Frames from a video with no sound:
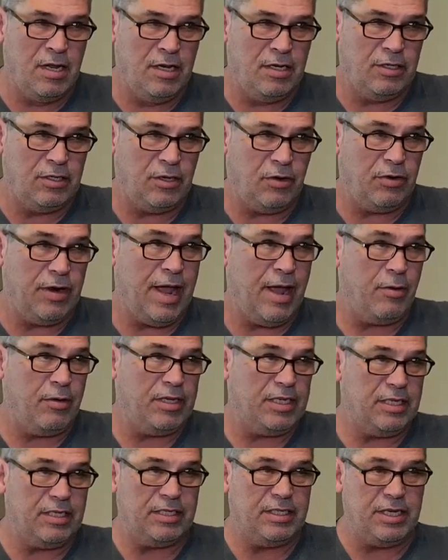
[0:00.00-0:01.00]
So now
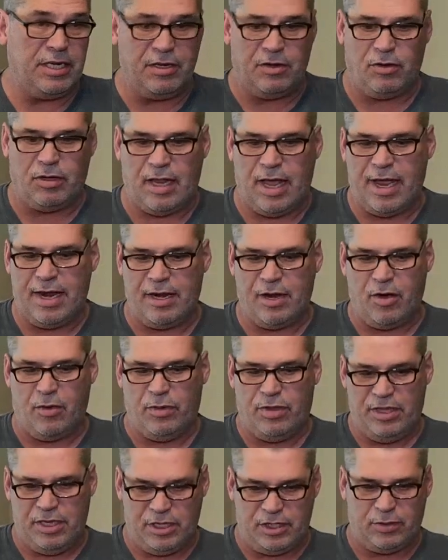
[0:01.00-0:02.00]
it's a single line
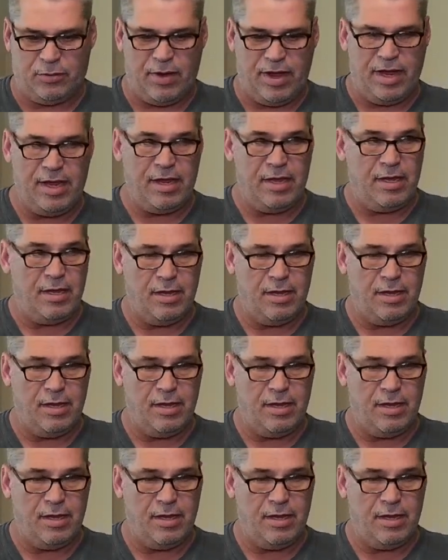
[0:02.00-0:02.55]
going this way.